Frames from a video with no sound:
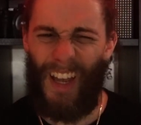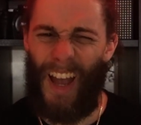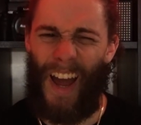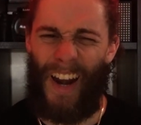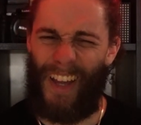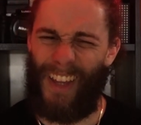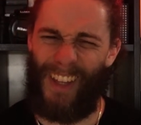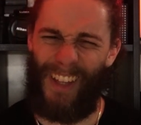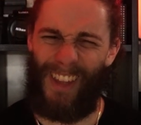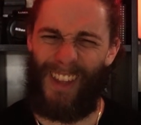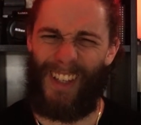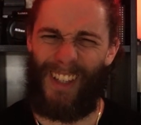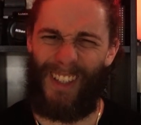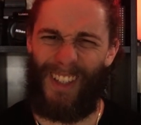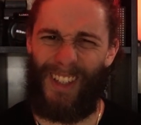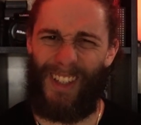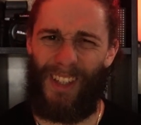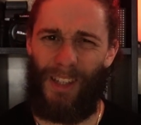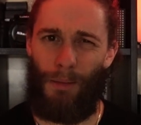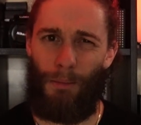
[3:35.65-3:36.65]
And I think this
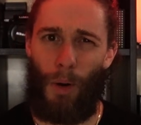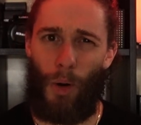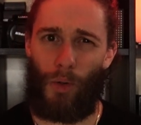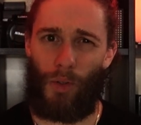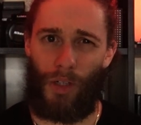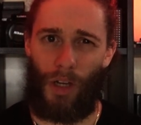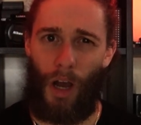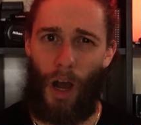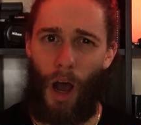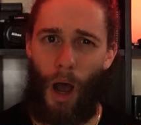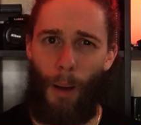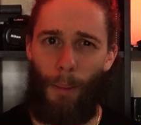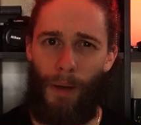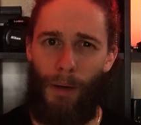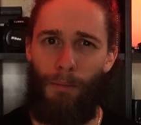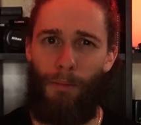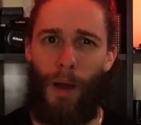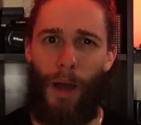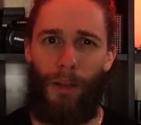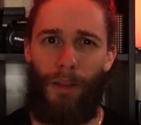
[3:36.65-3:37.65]
is the most
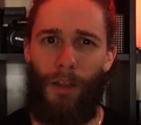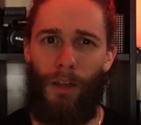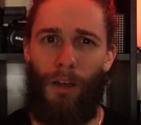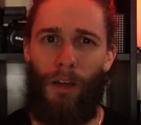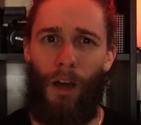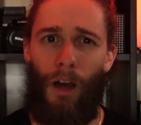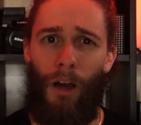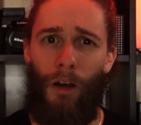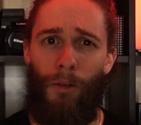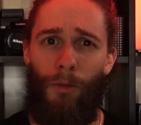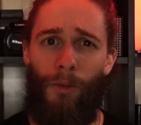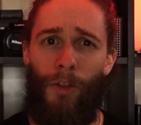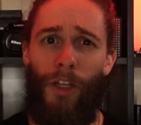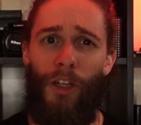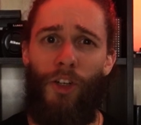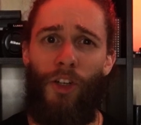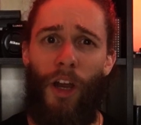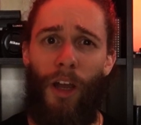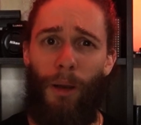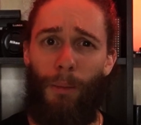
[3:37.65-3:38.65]
common method of
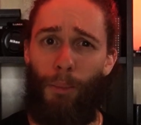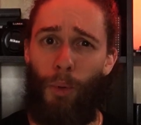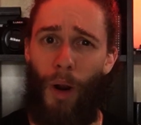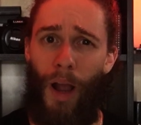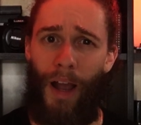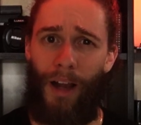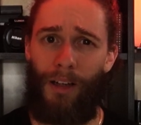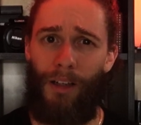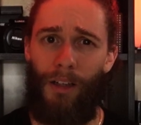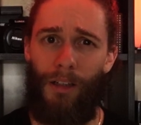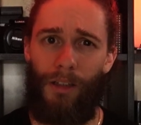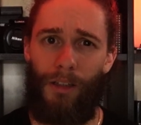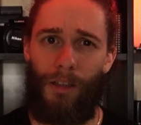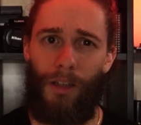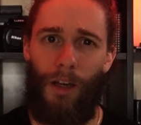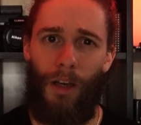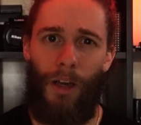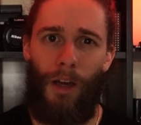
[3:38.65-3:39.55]
DJing practice.